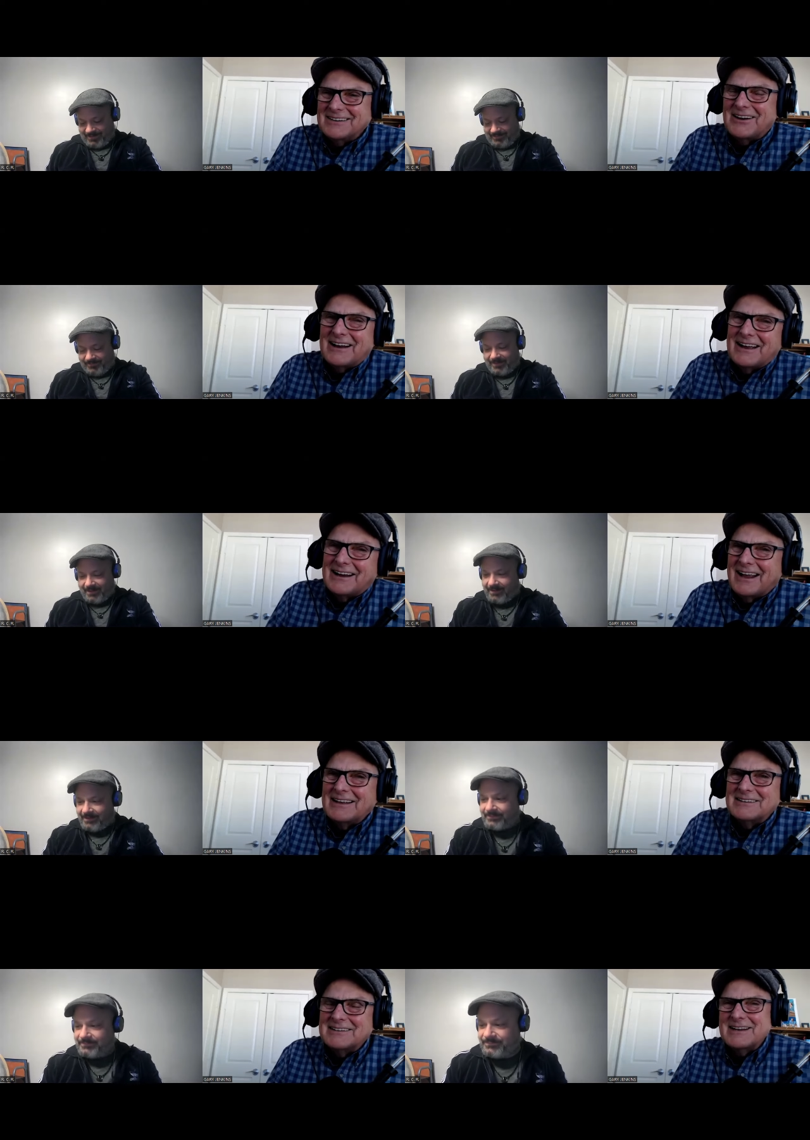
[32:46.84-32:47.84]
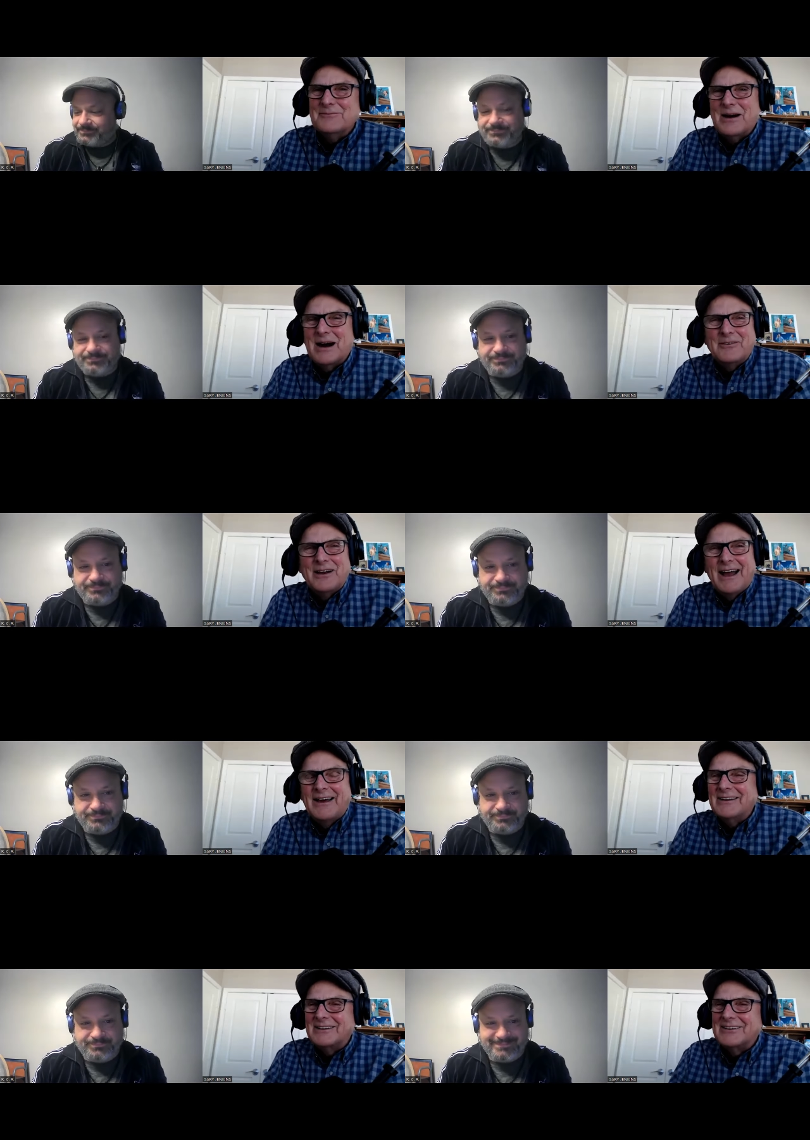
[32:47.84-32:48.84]
Speaker 1: So I got a Kansas City mob guy
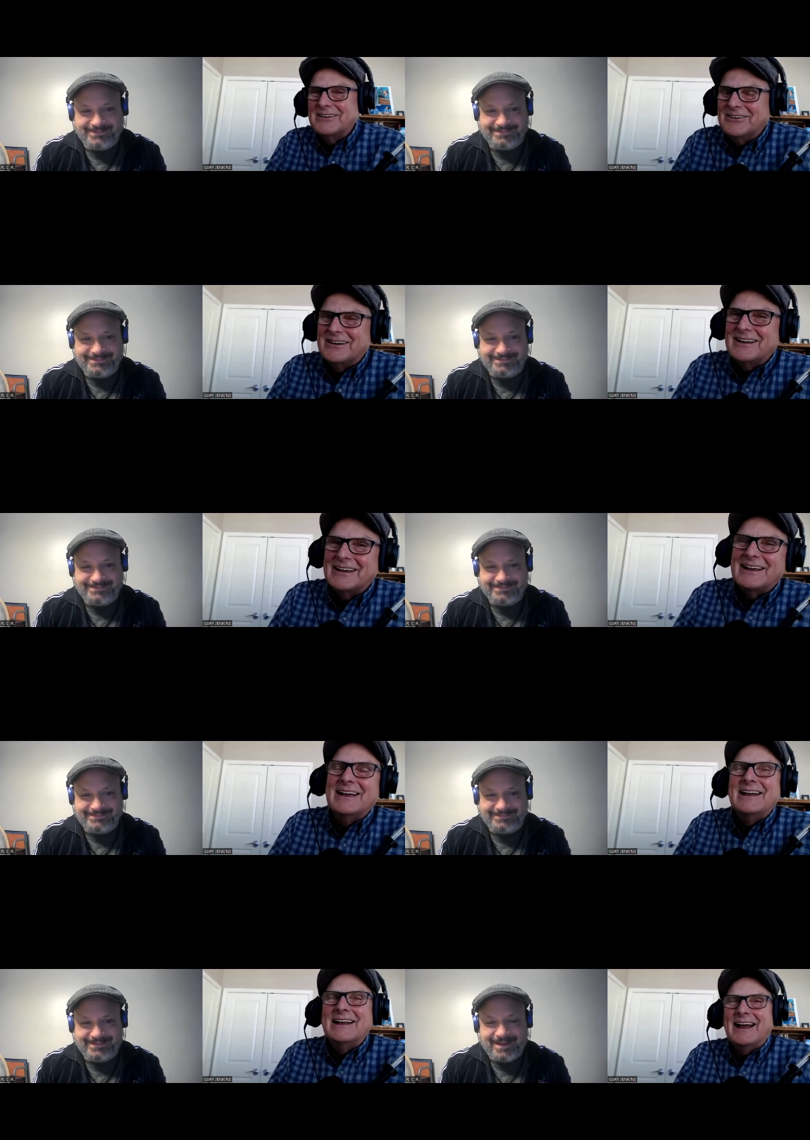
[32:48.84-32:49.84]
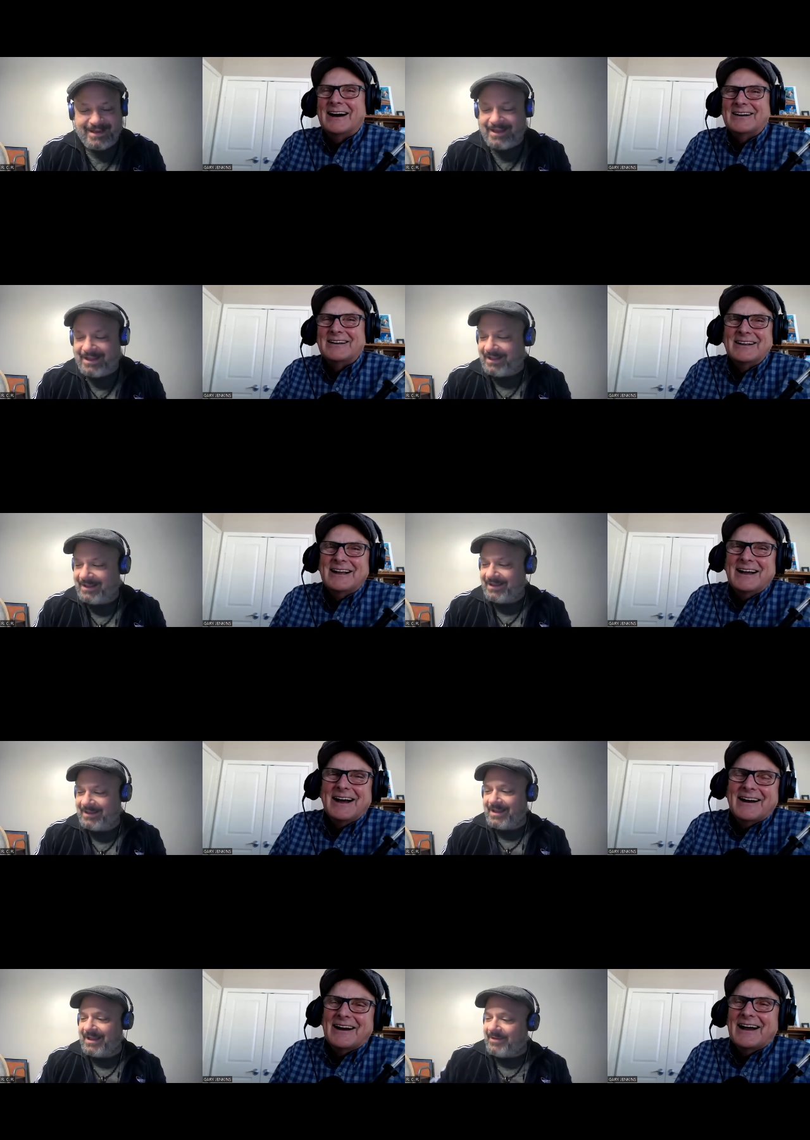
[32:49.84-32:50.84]
on it too. Anyhow.
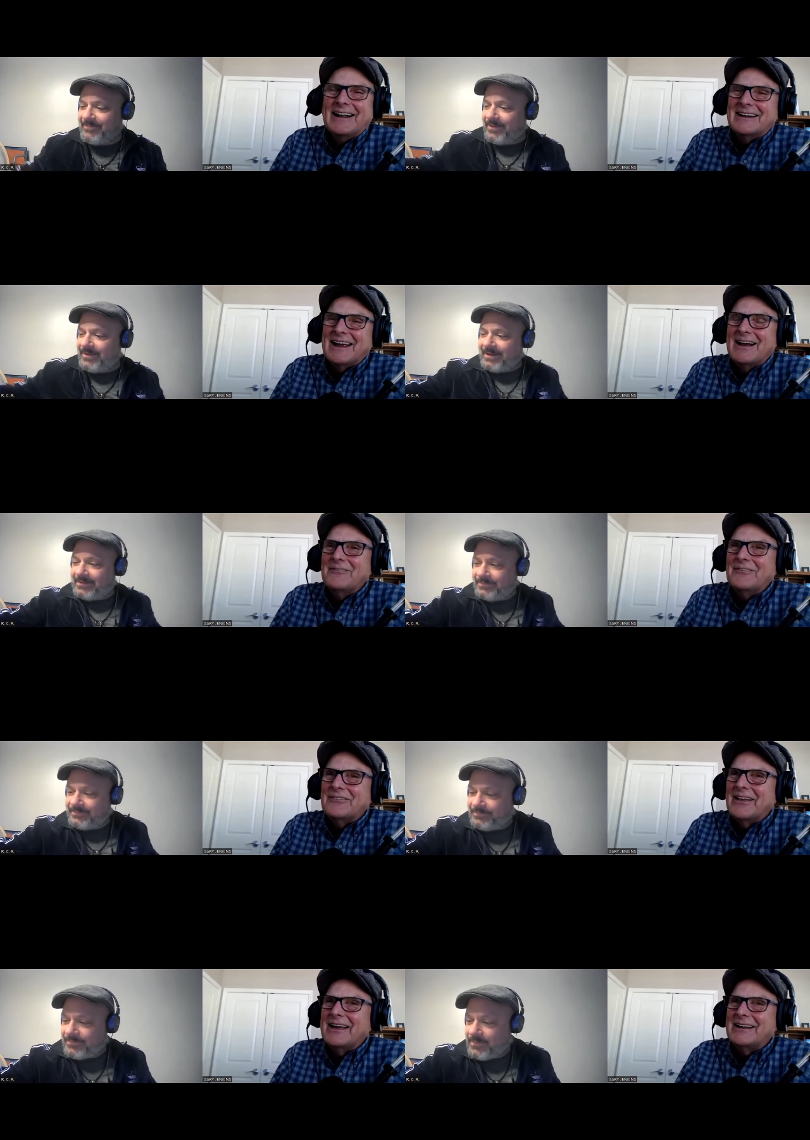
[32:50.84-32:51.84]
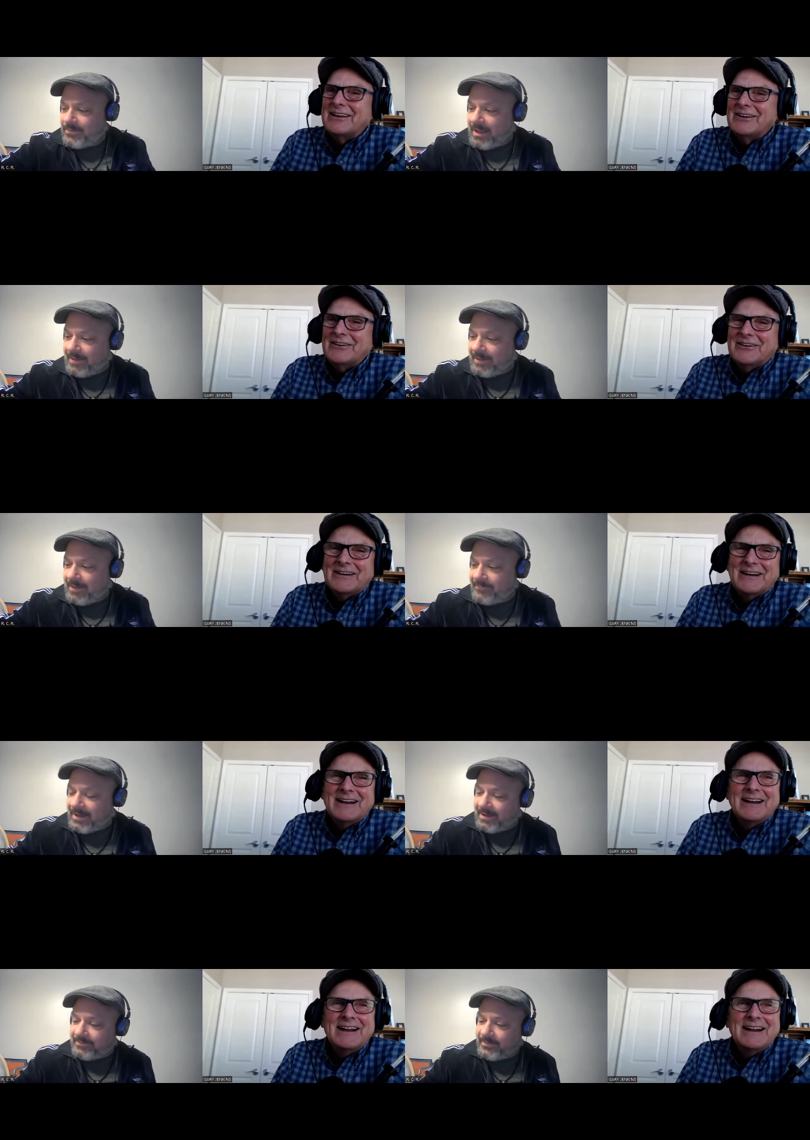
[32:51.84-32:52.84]
All
Speaker 2: right, Cam. Thank you.
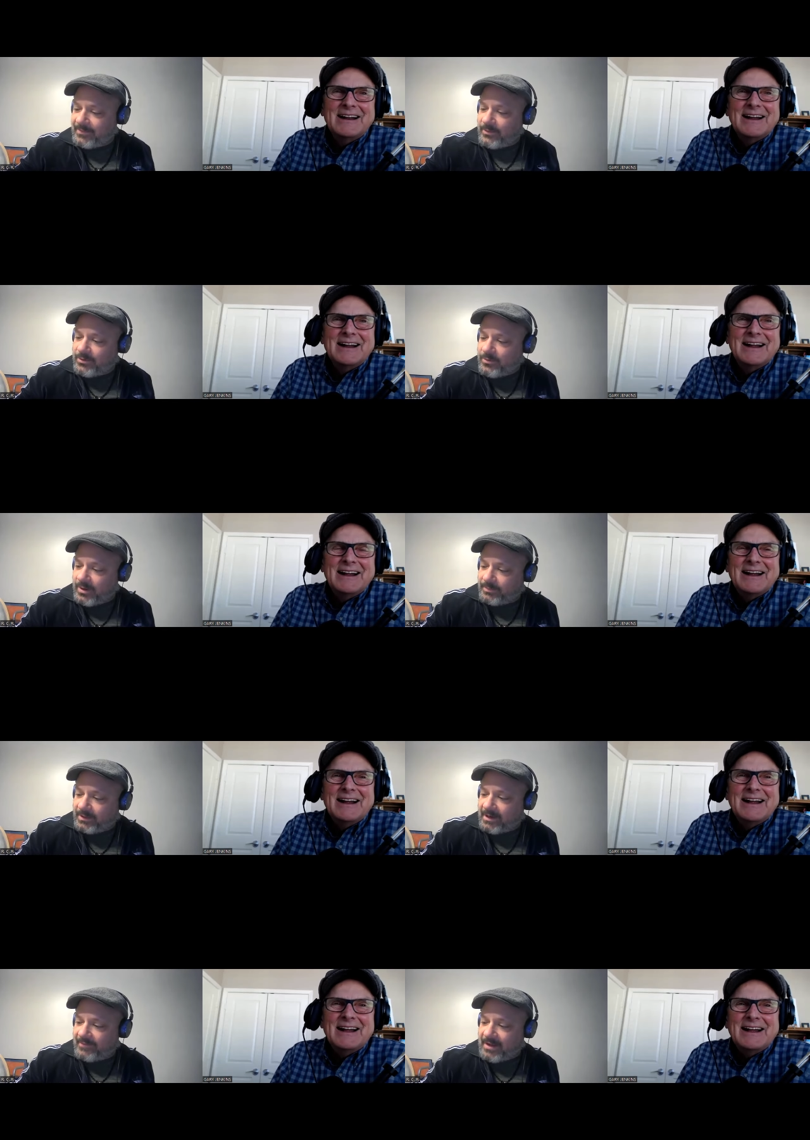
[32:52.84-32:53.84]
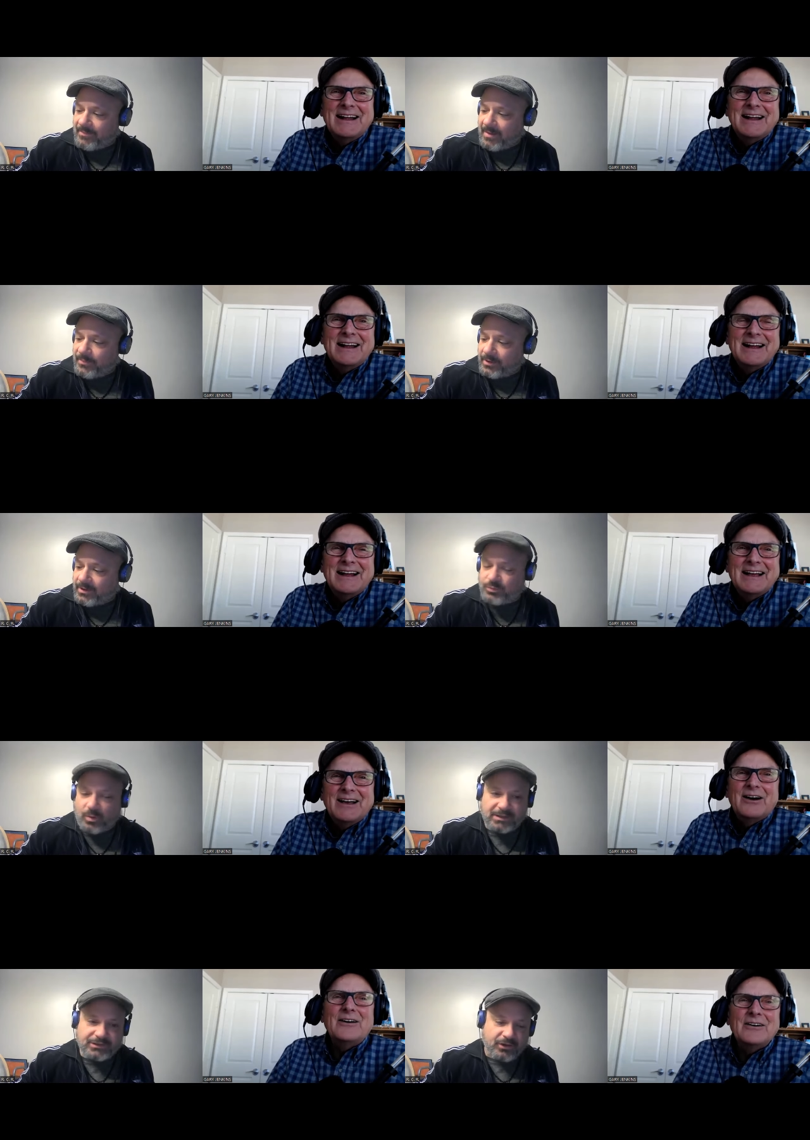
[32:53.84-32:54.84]
Let me do a quick plug. I've got my book,
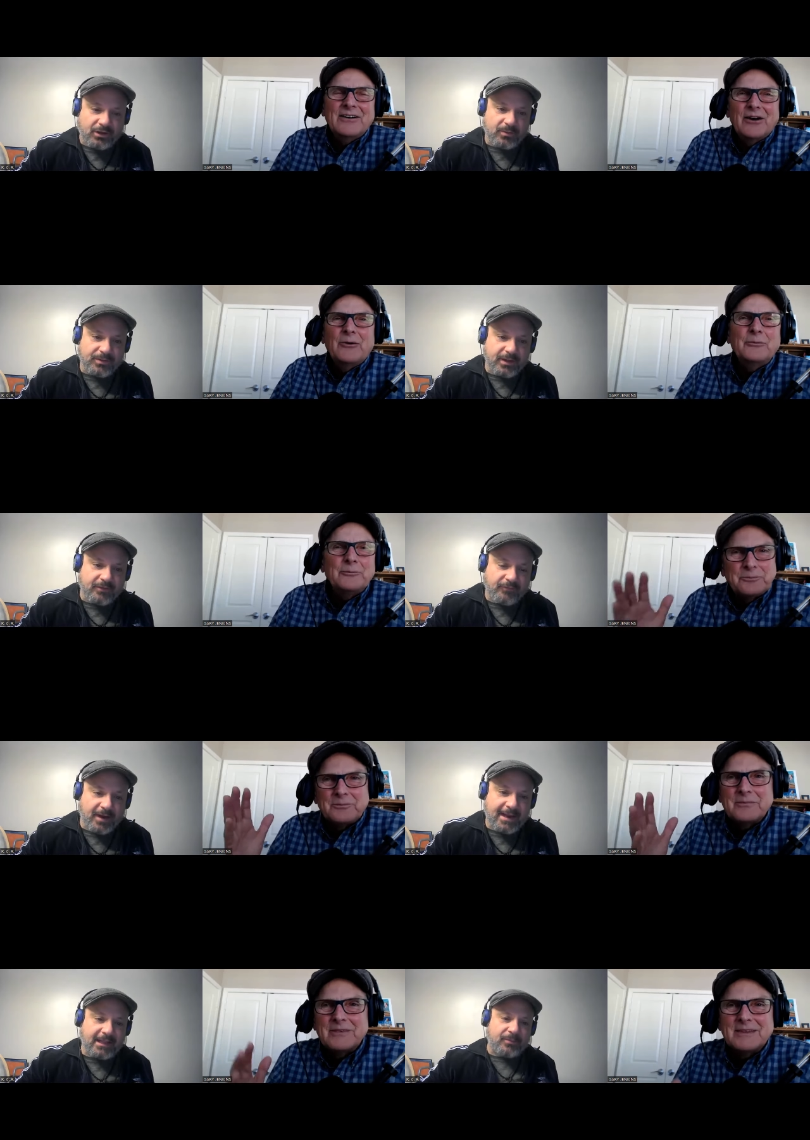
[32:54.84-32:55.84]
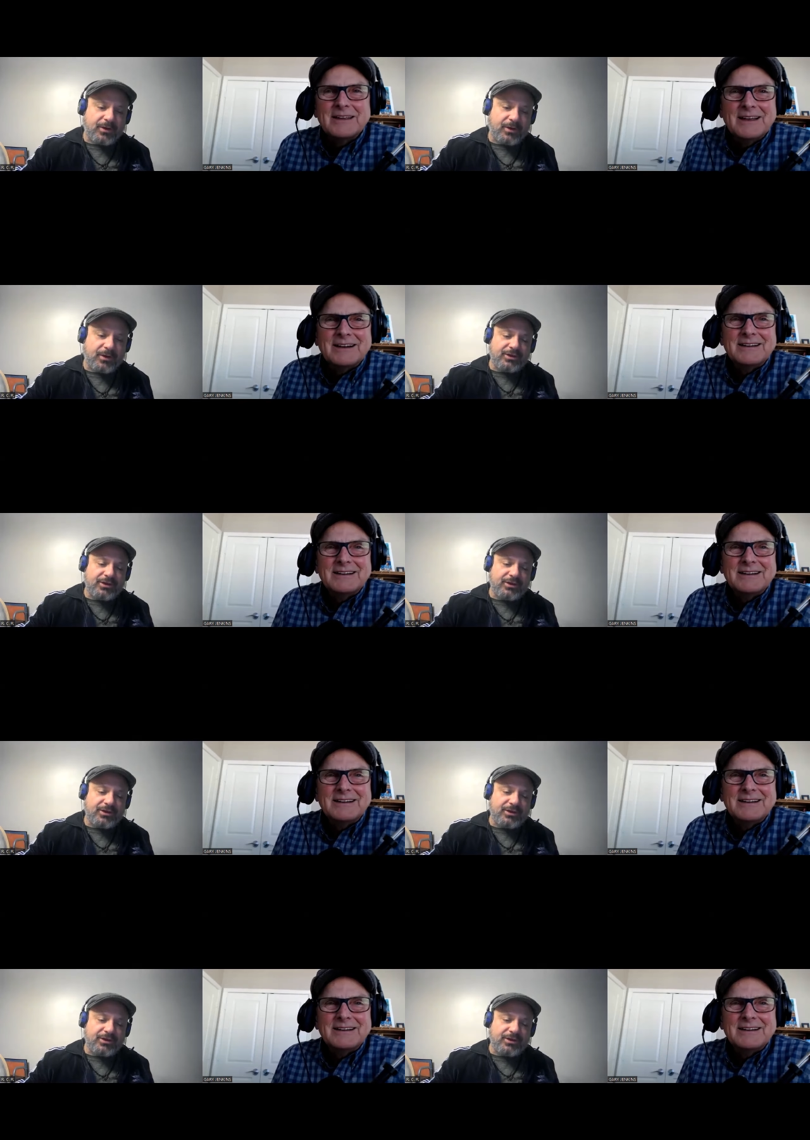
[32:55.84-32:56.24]
Swan Song, with Frank Calabrese